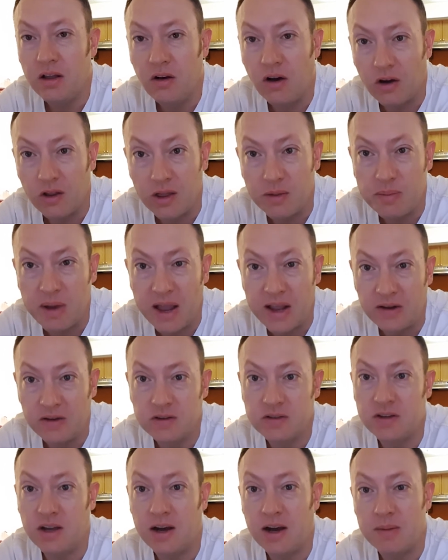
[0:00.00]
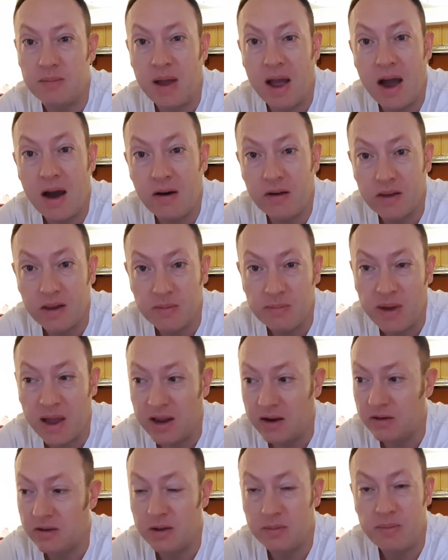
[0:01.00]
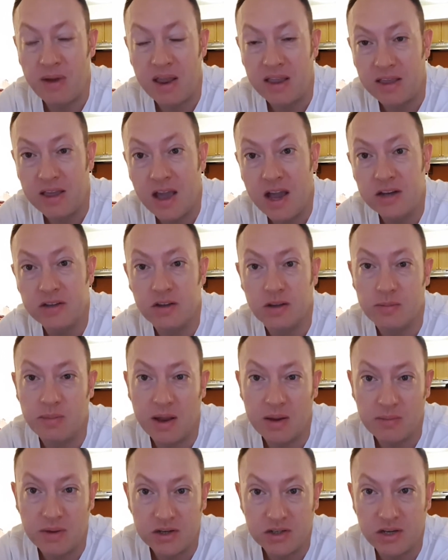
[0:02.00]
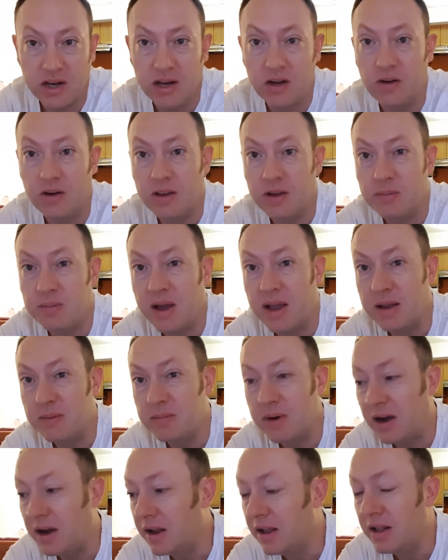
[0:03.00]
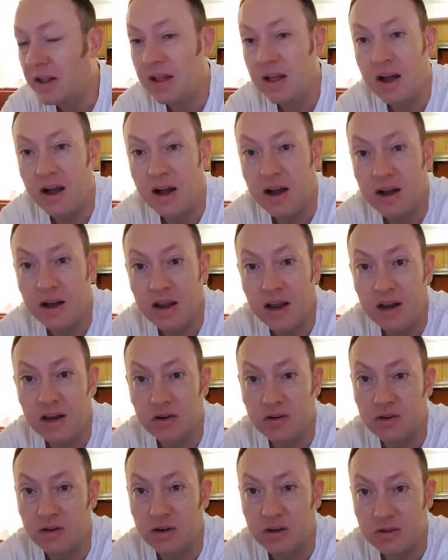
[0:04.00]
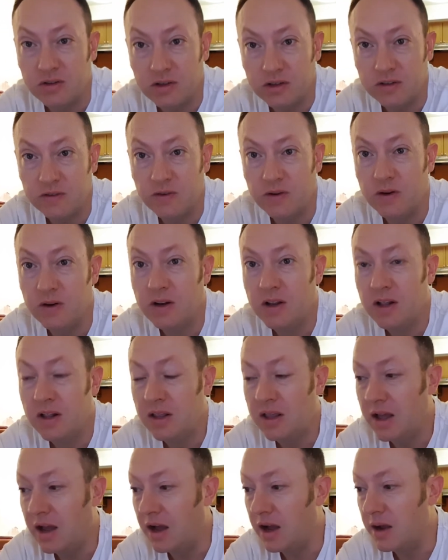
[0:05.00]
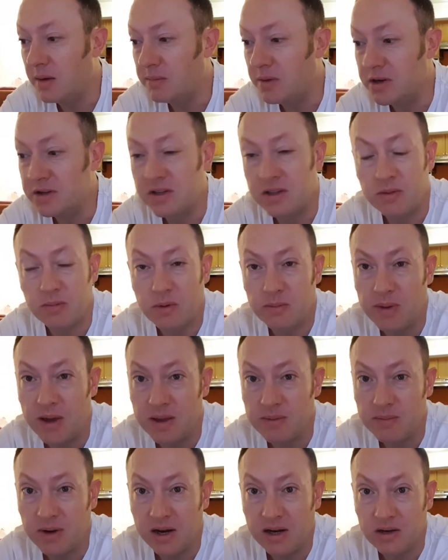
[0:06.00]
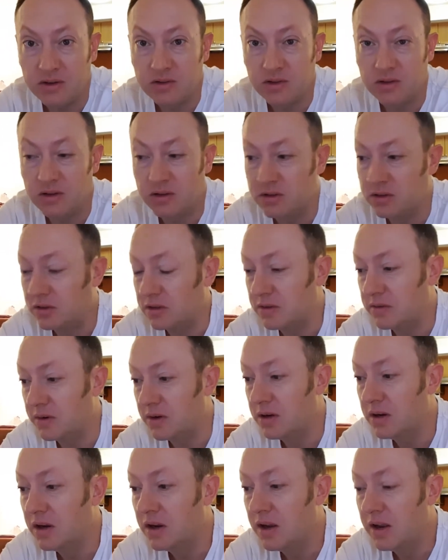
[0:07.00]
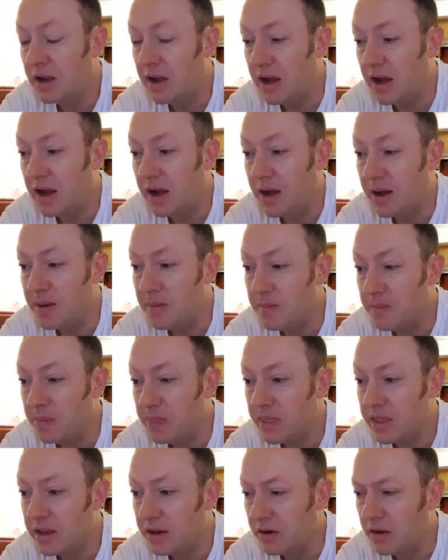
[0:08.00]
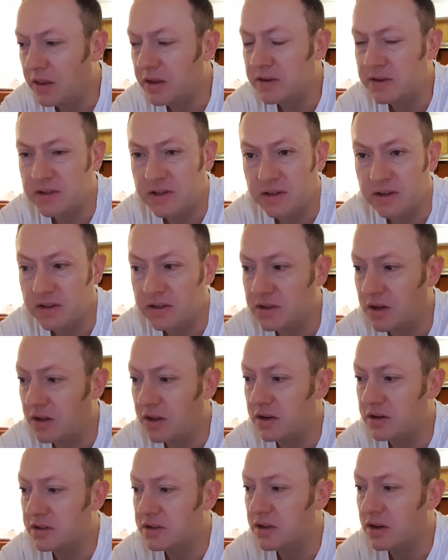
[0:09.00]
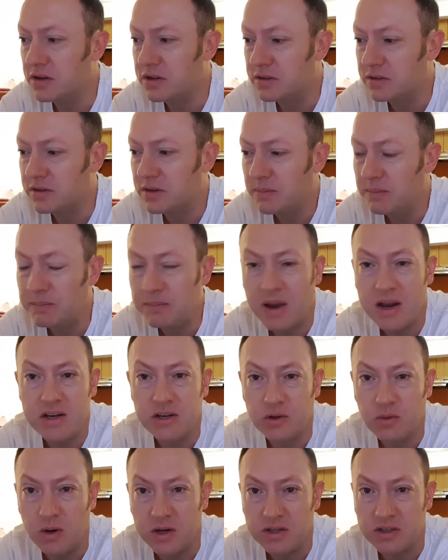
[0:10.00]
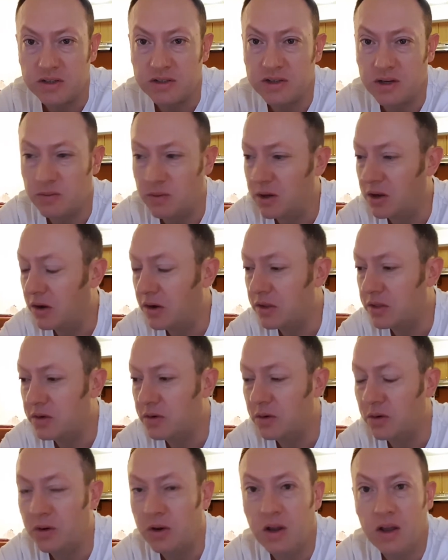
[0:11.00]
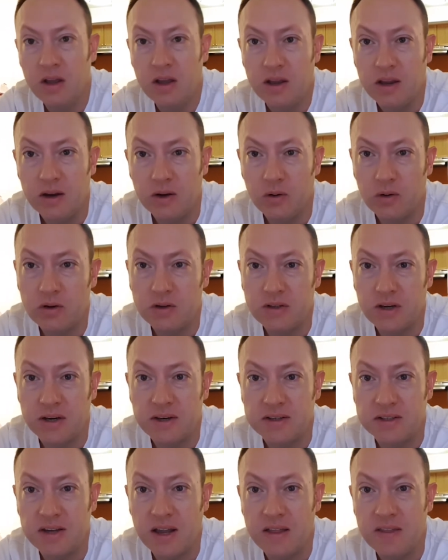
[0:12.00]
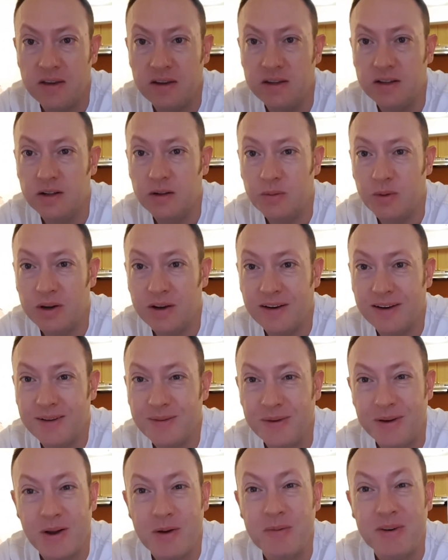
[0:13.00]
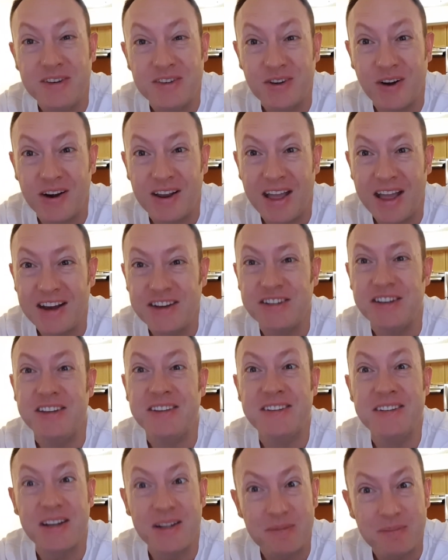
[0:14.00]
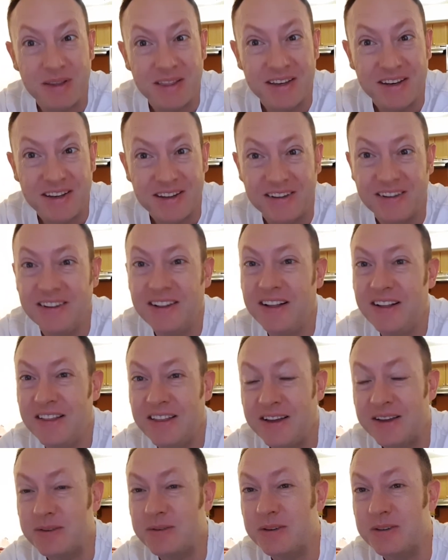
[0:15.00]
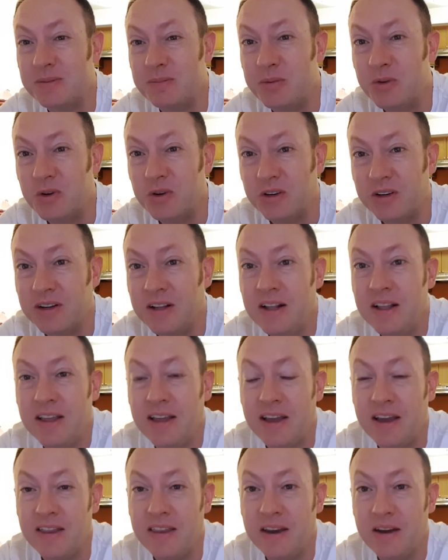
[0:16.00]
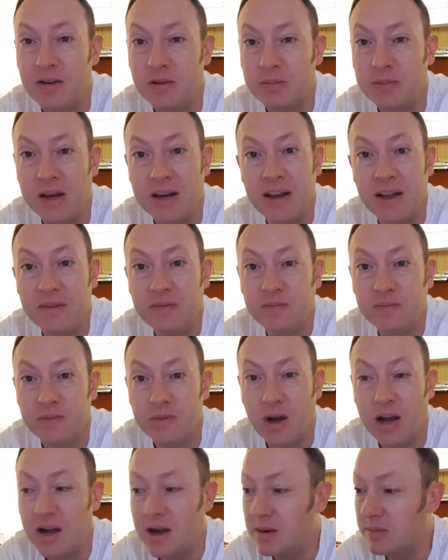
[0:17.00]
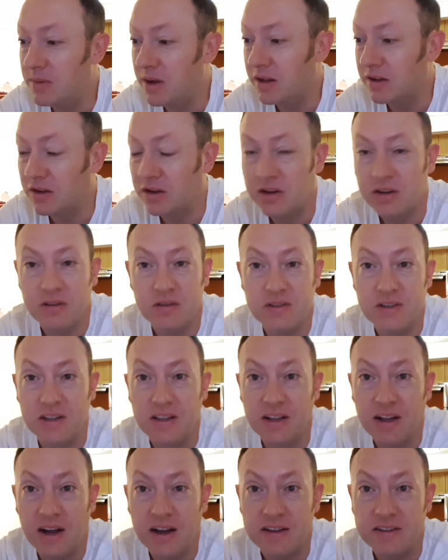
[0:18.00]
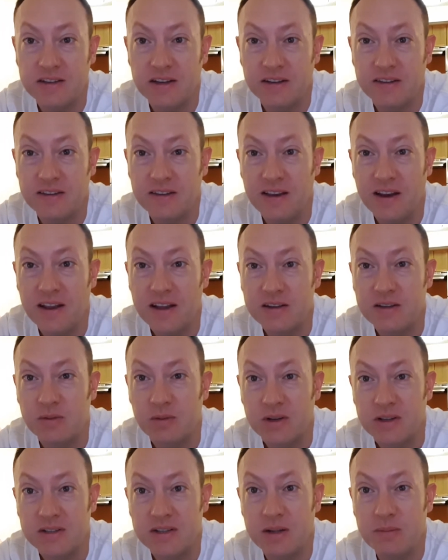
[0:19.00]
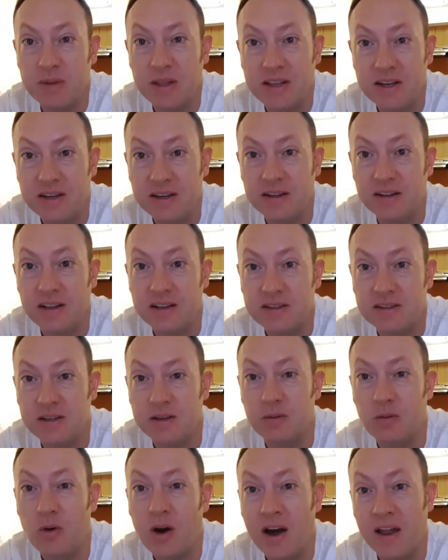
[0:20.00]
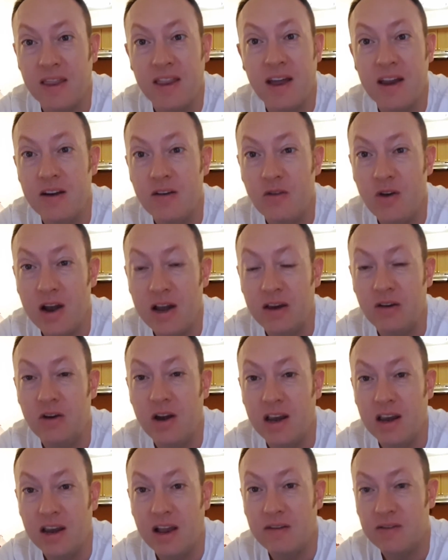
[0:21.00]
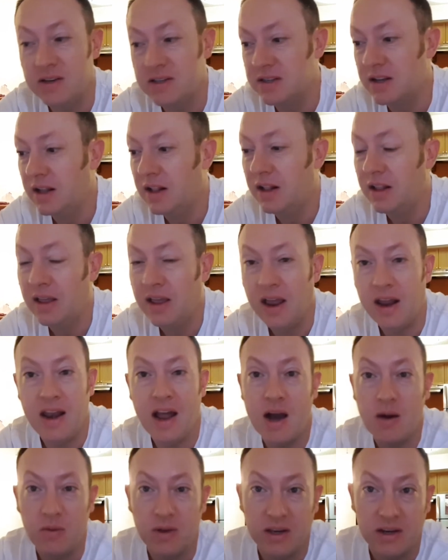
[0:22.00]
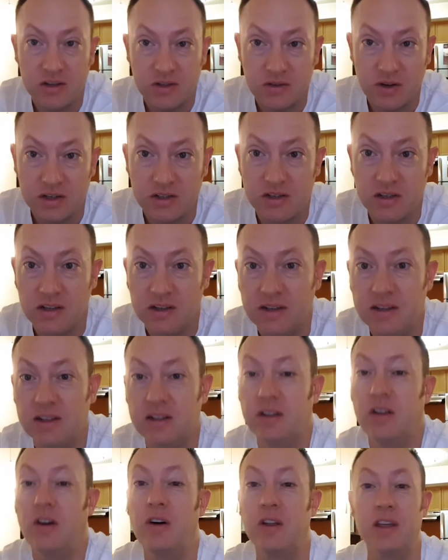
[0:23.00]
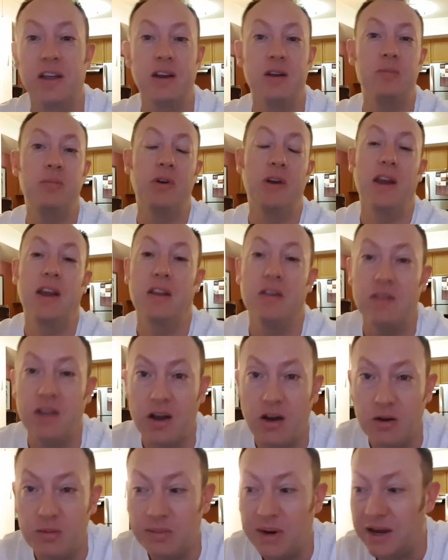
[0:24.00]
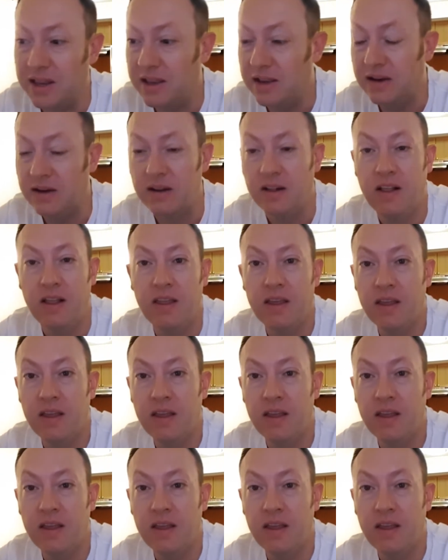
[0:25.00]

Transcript: Are they paying on time? How are they paying? Are they paying cash? Are they paying by check? Are they paying by electronic transfer? Most of them are paying by electronic transfer. There's those major questions that we go through in order to understand the deal when nobody's trying to actually sell me the deal. That's what's important. And then on Monday, I'll go see the guys that actually want to sell me the deal and see why they really, really love it and how we're going to structure the deal. Are they going to put any of their own money in?